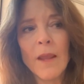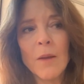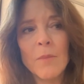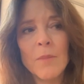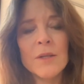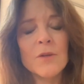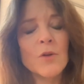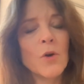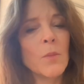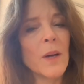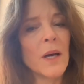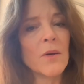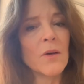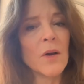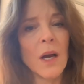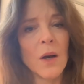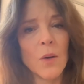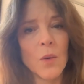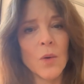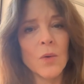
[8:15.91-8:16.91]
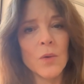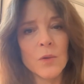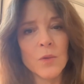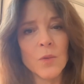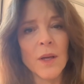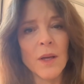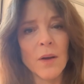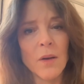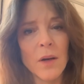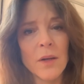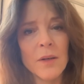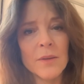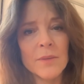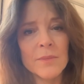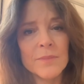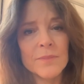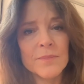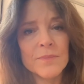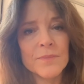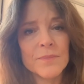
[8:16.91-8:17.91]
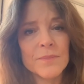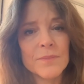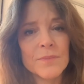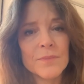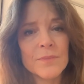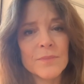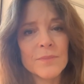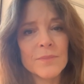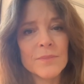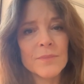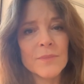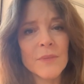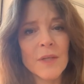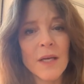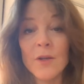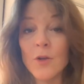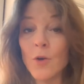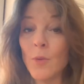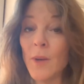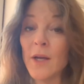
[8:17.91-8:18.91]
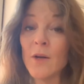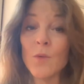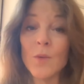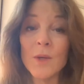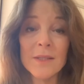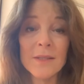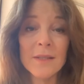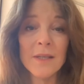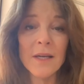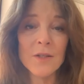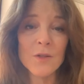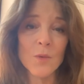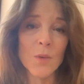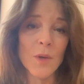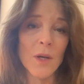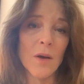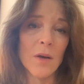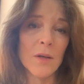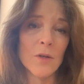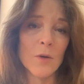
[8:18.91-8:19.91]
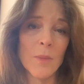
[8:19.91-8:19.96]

But no matter how old we are, and no matter what sex we are,